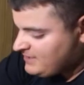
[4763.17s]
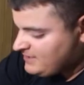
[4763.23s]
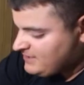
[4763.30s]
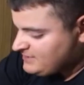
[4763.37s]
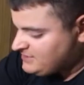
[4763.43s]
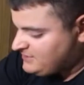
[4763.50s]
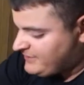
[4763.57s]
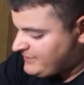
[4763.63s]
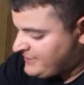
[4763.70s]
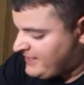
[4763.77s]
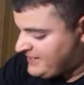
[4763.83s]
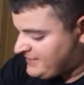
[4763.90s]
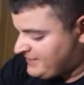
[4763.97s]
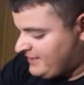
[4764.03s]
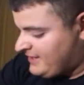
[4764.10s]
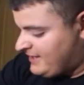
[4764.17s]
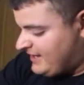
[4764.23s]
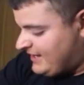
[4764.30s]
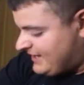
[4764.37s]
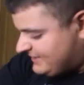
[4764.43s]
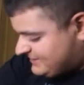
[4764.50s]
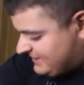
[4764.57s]
to a thing.
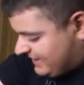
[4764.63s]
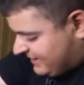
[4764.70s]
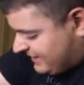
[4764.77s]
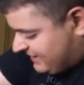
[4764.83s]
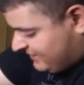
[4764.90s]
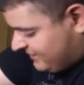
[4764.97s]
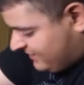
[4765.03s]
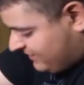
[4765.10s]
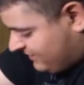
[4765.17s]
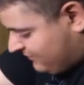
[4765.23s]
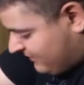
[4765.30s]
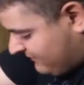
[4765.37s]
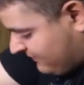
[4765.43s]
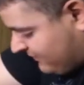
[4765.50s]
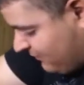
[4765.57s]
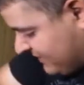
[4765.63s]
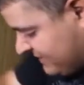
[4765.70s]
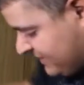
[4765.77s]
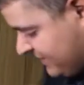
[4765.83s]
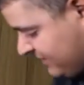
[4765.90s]
You went for wizard,